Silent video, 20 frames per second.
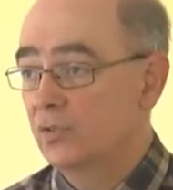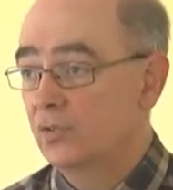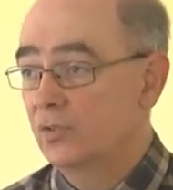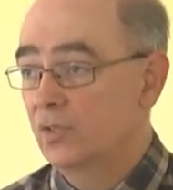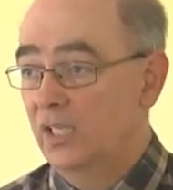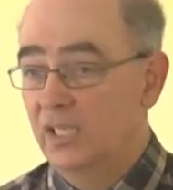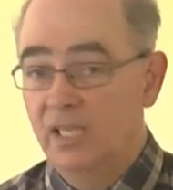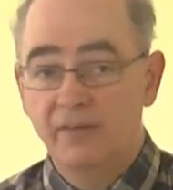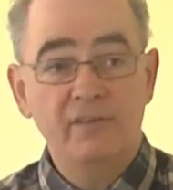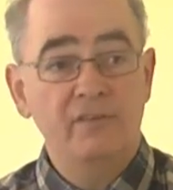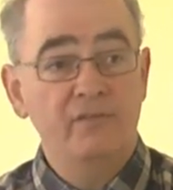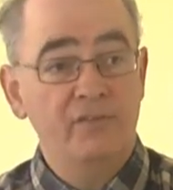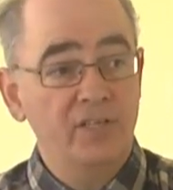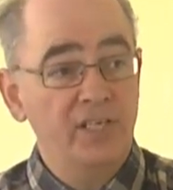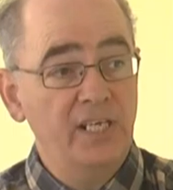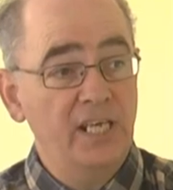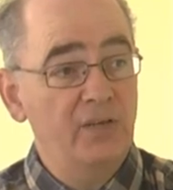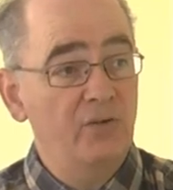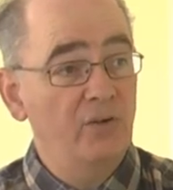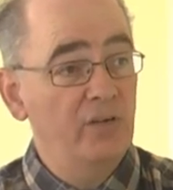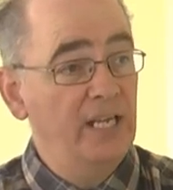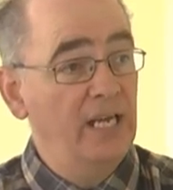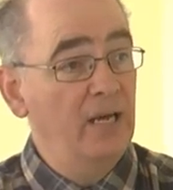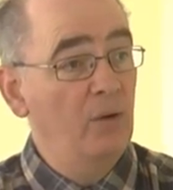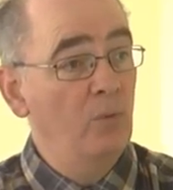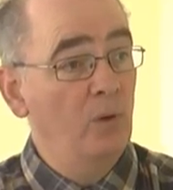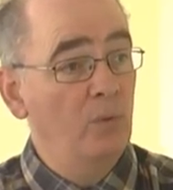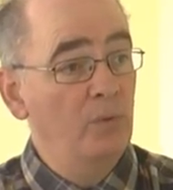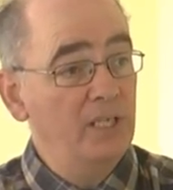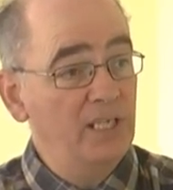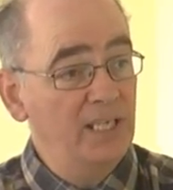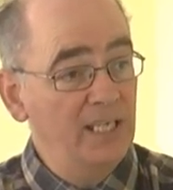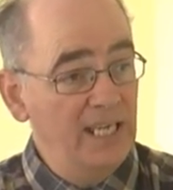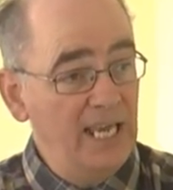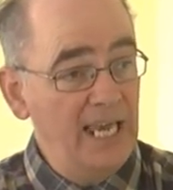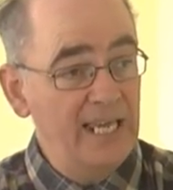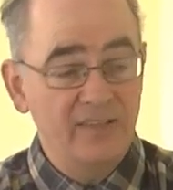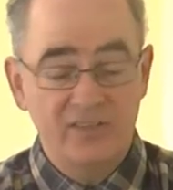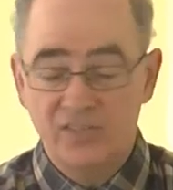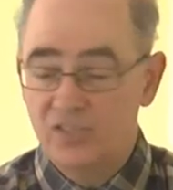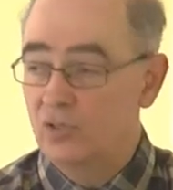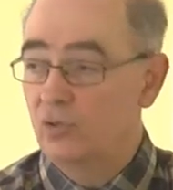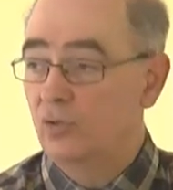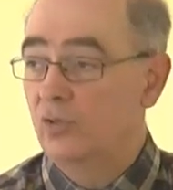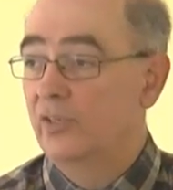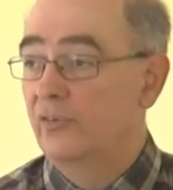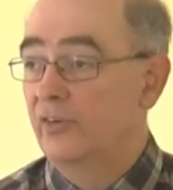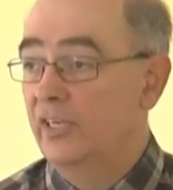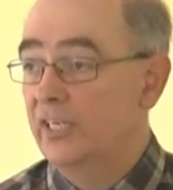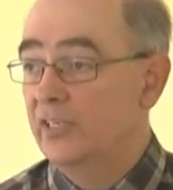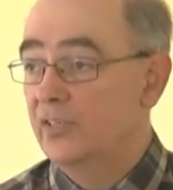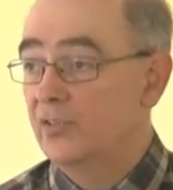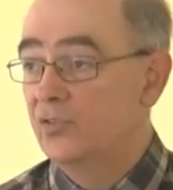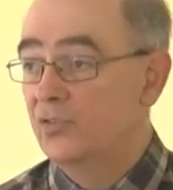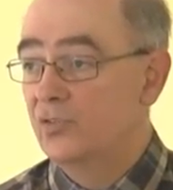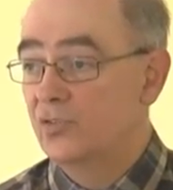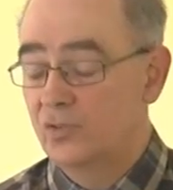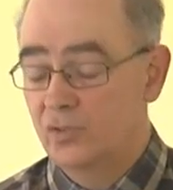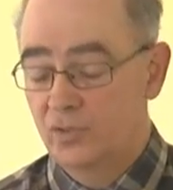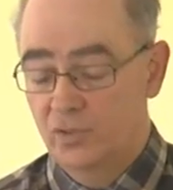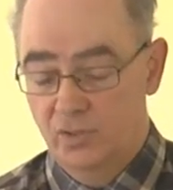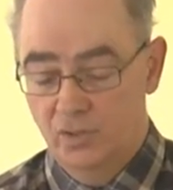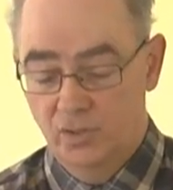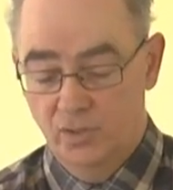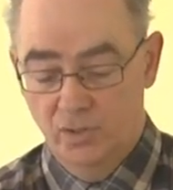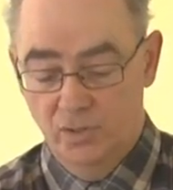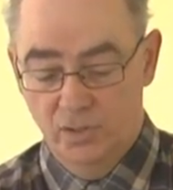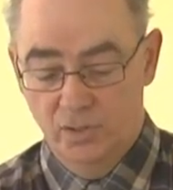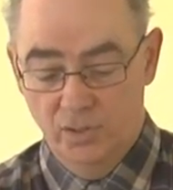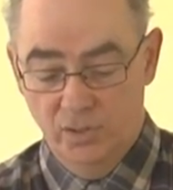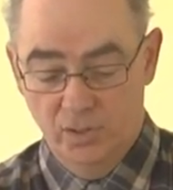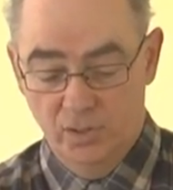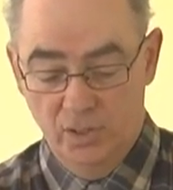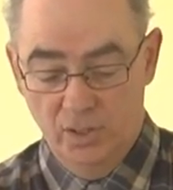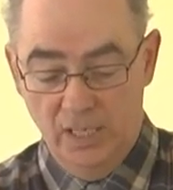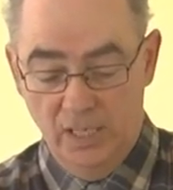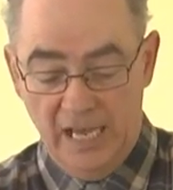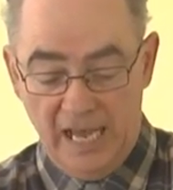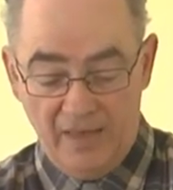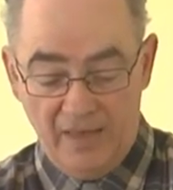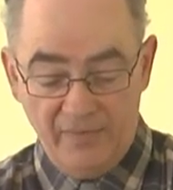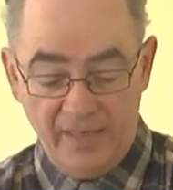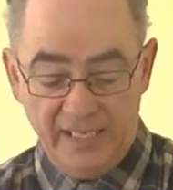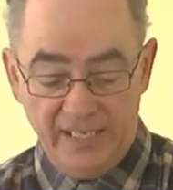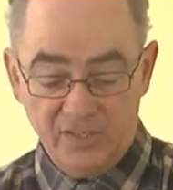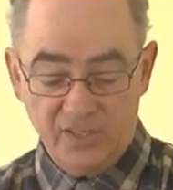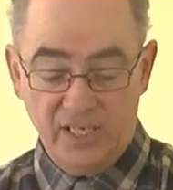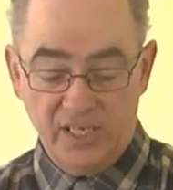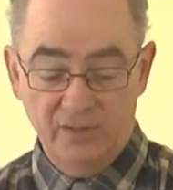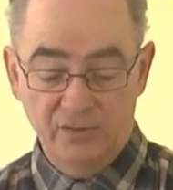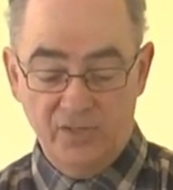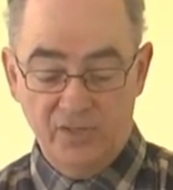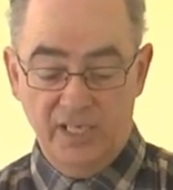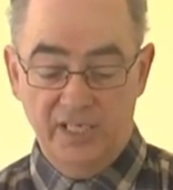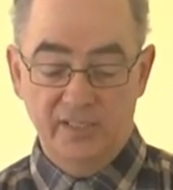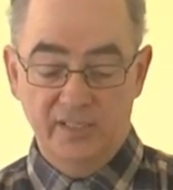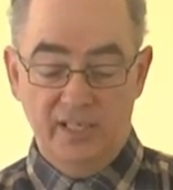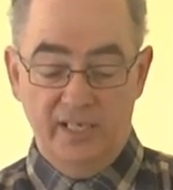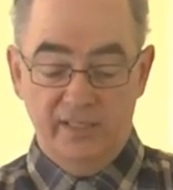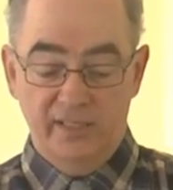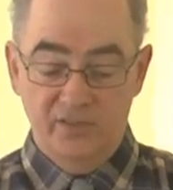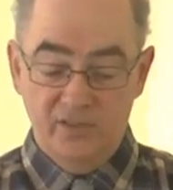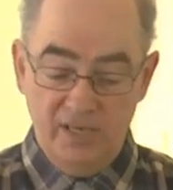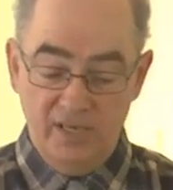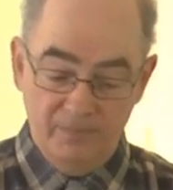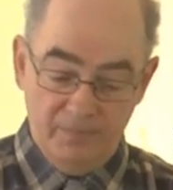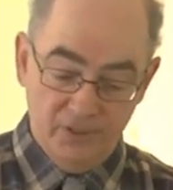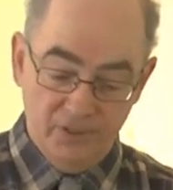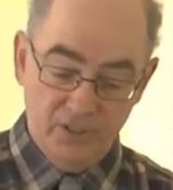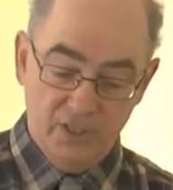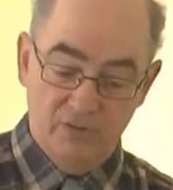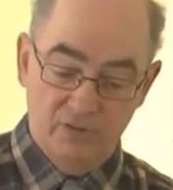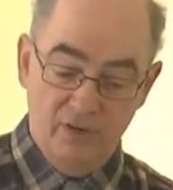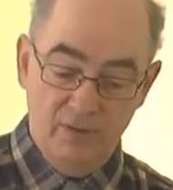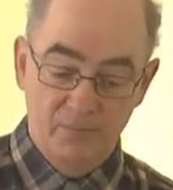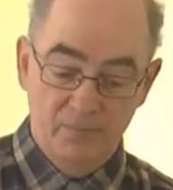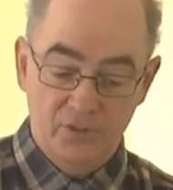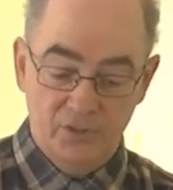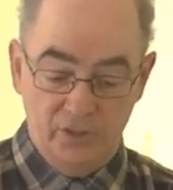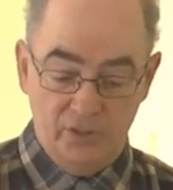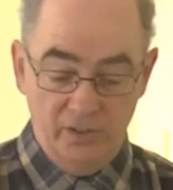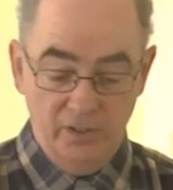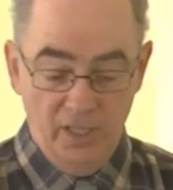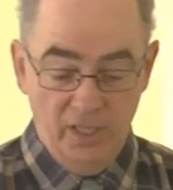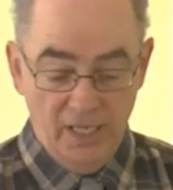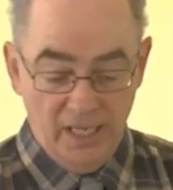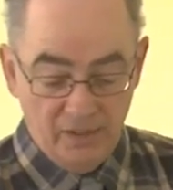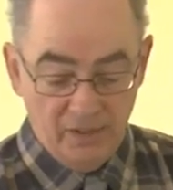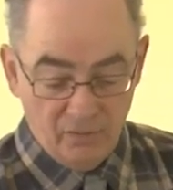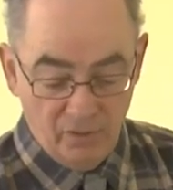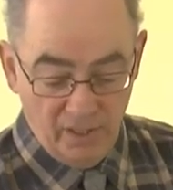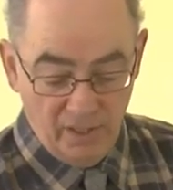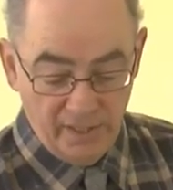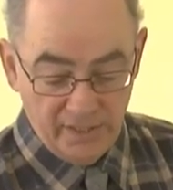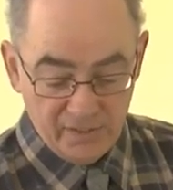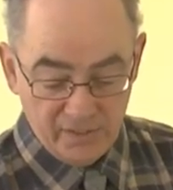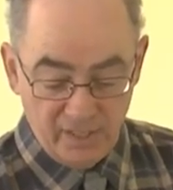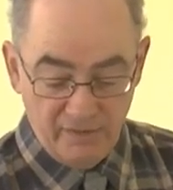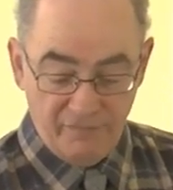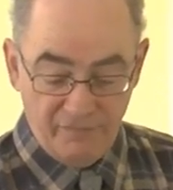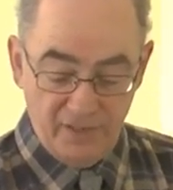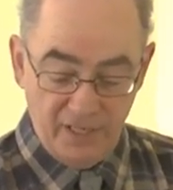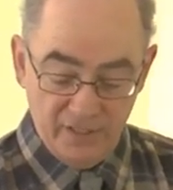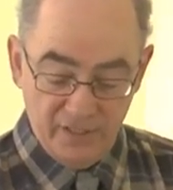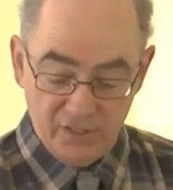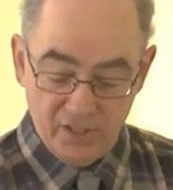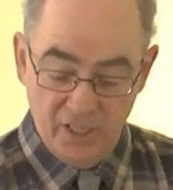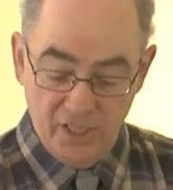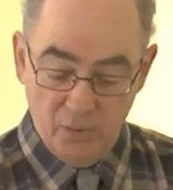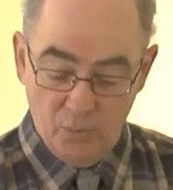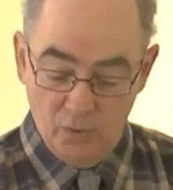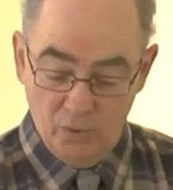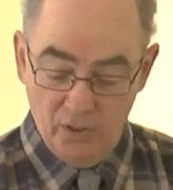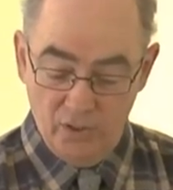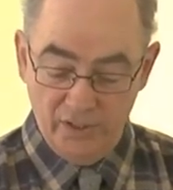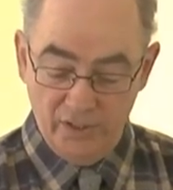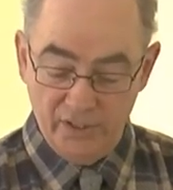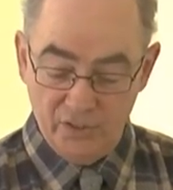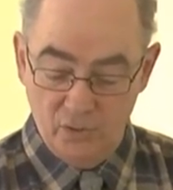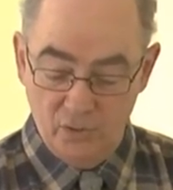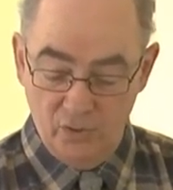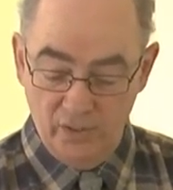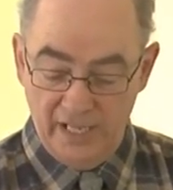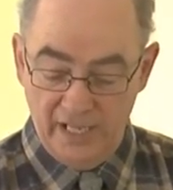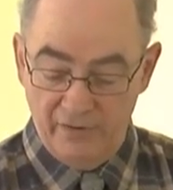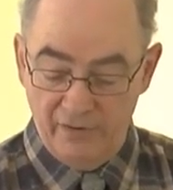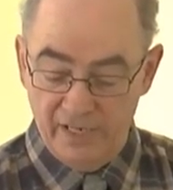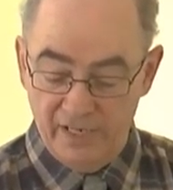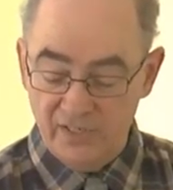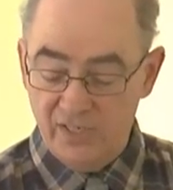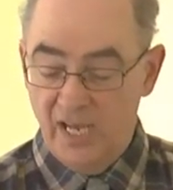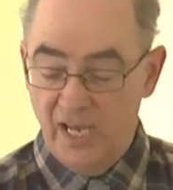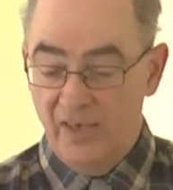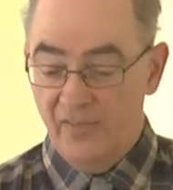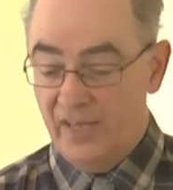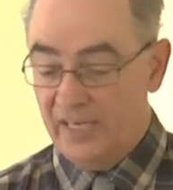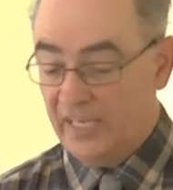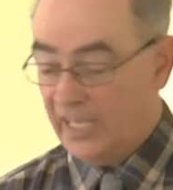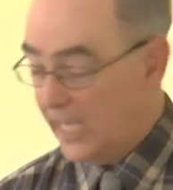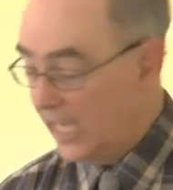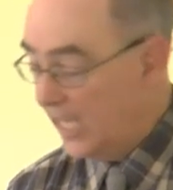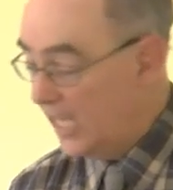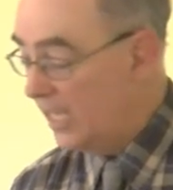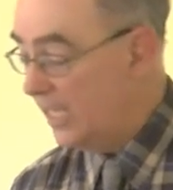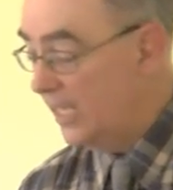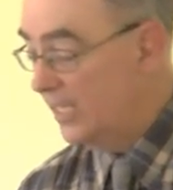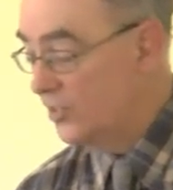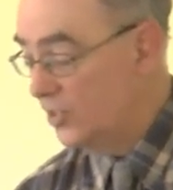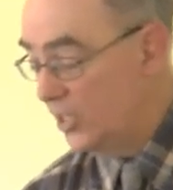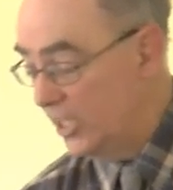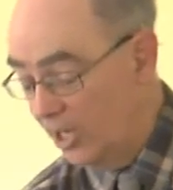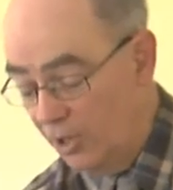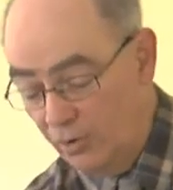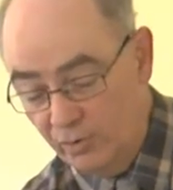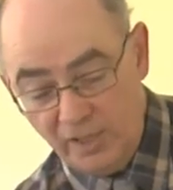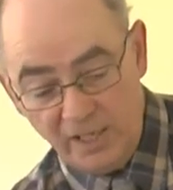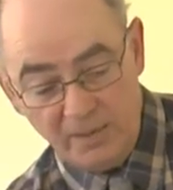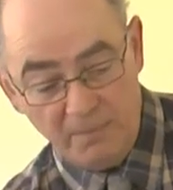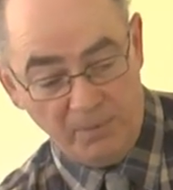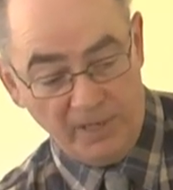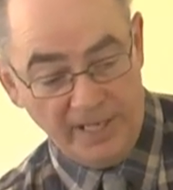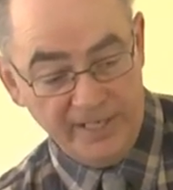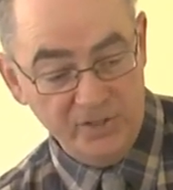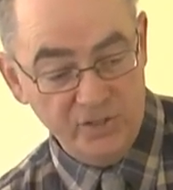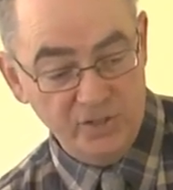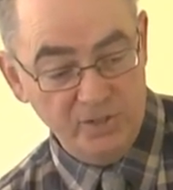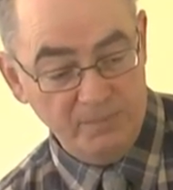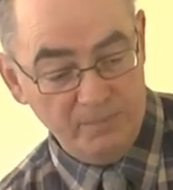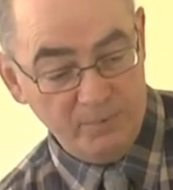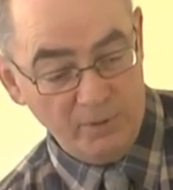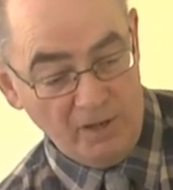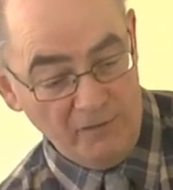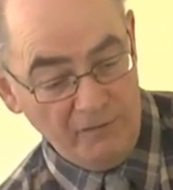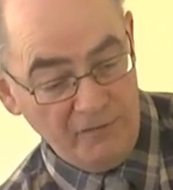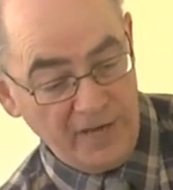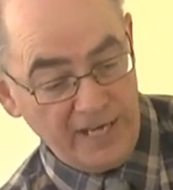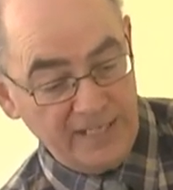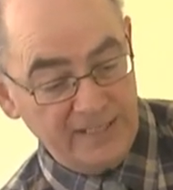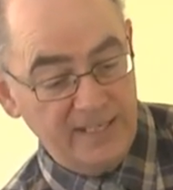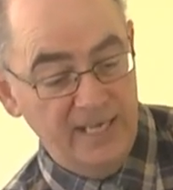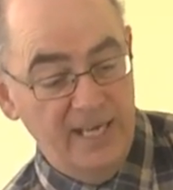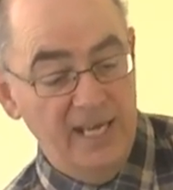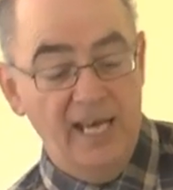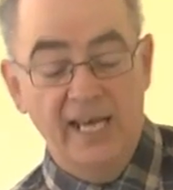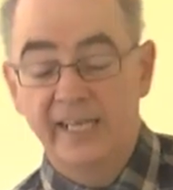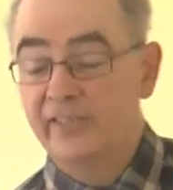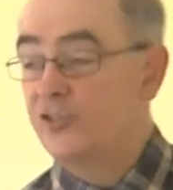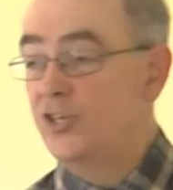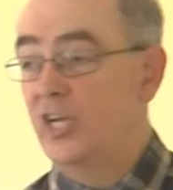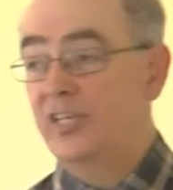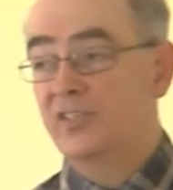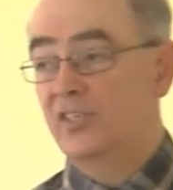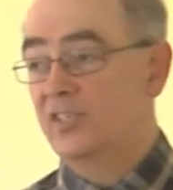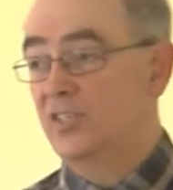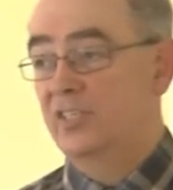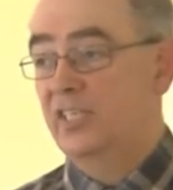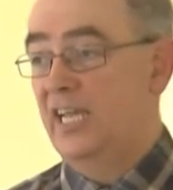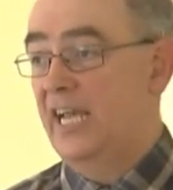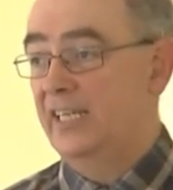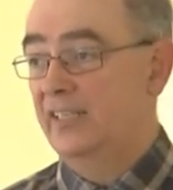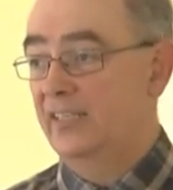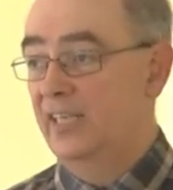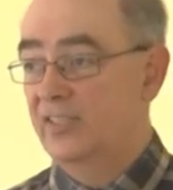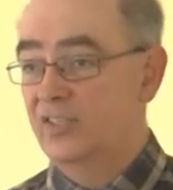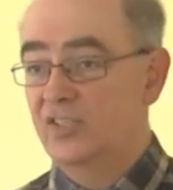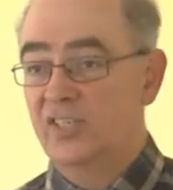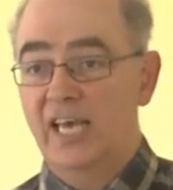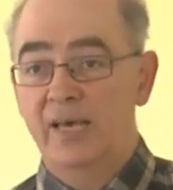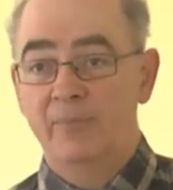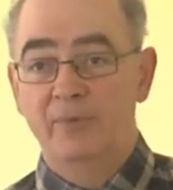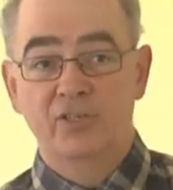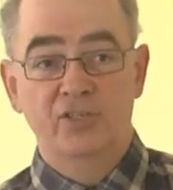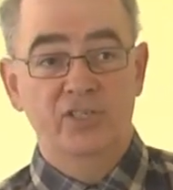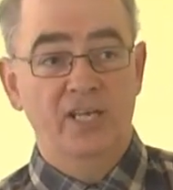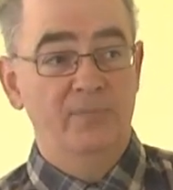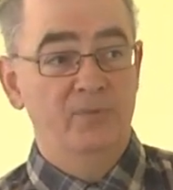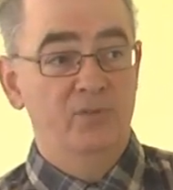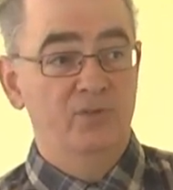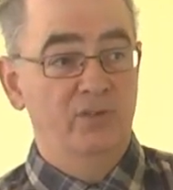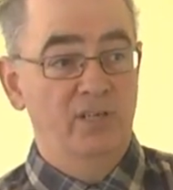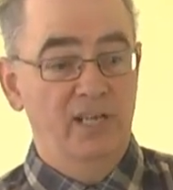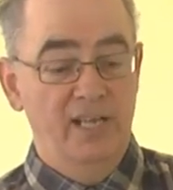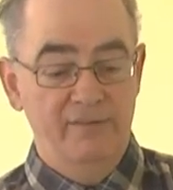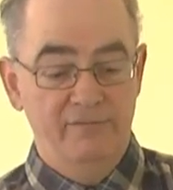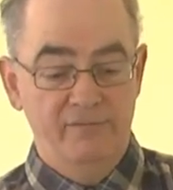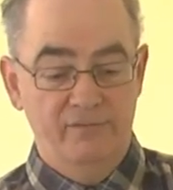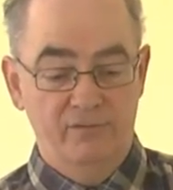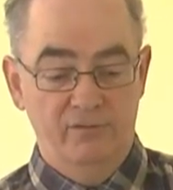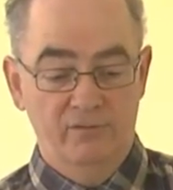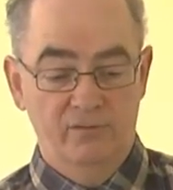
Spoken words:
They're living for the here and now, what we can get. This is all there is. And that's how things like the temple's corruption arise. If this world is all there is, then here is the only place to profit. And Jesus attacked their scam in chapter 11.